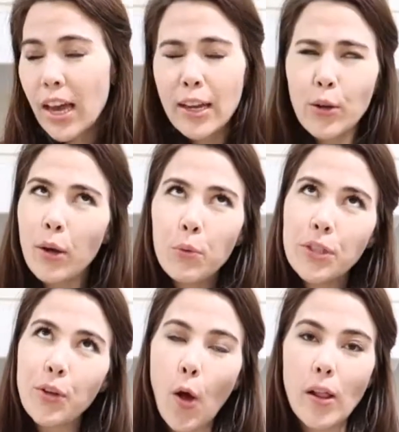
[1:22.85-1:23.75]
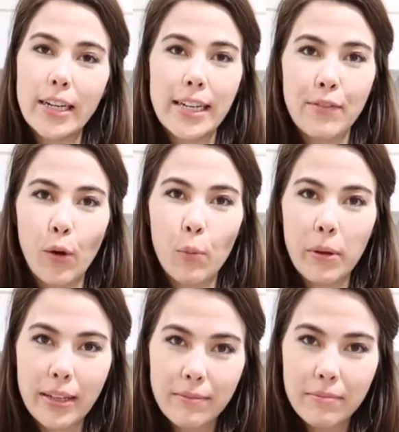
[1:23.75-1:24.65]
I wouldn't call it evil,
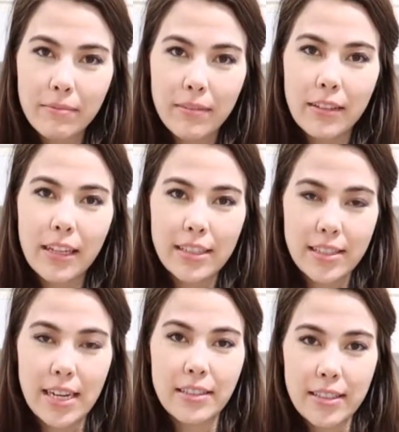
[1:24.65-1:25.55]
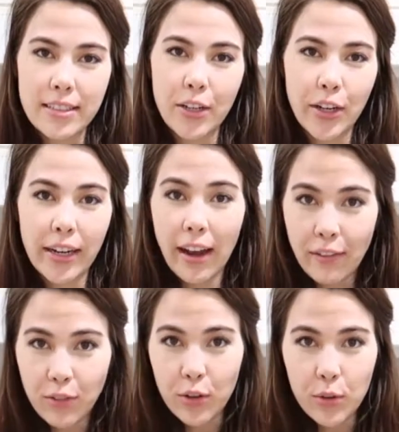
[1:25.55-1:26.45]
but it's necessary. I
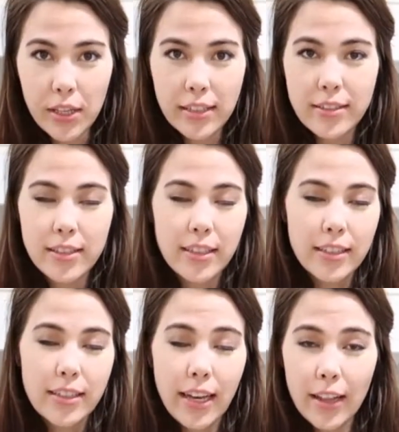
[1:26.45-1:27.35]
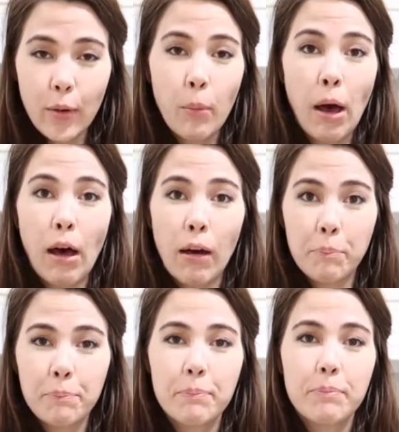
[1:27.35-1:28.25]
have to do this. Hello,
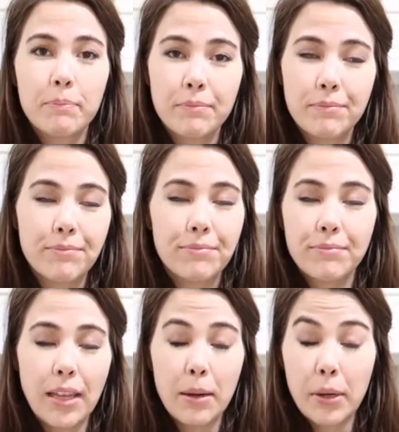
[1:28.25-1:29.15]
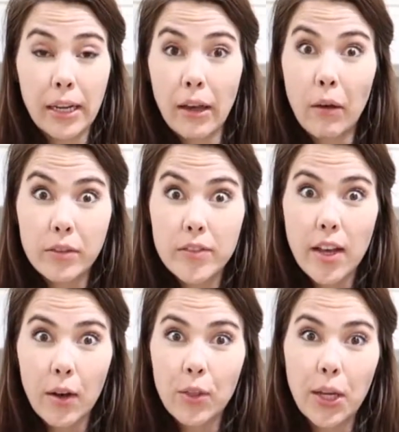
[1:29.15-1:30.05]
Mom. Anybody else
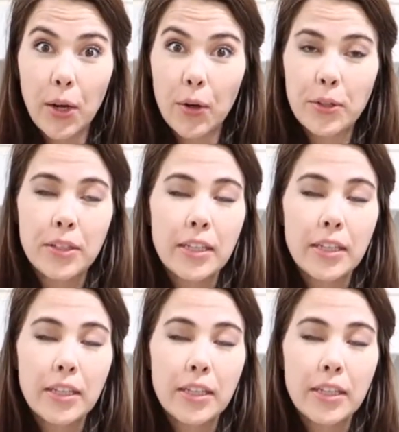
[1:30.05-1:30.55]
out there?